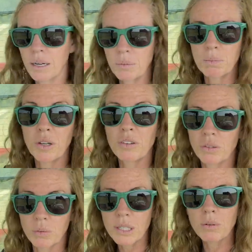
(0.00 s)
cut, we put
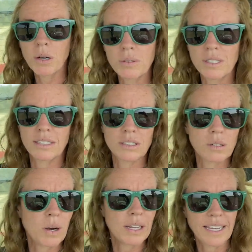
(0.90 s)
three rows into
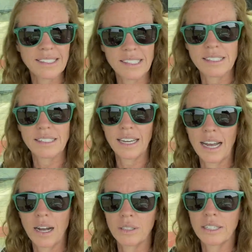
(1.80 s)
one. That's
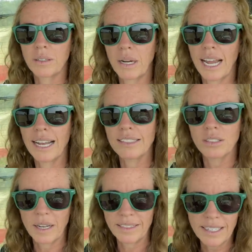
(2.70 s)
how little we had.
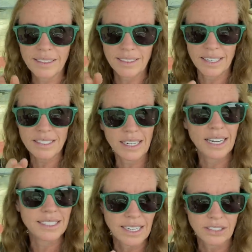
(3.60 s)
So I think this
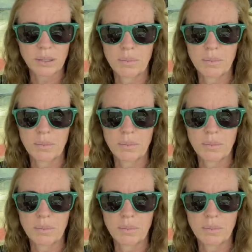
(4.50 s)
cut is actually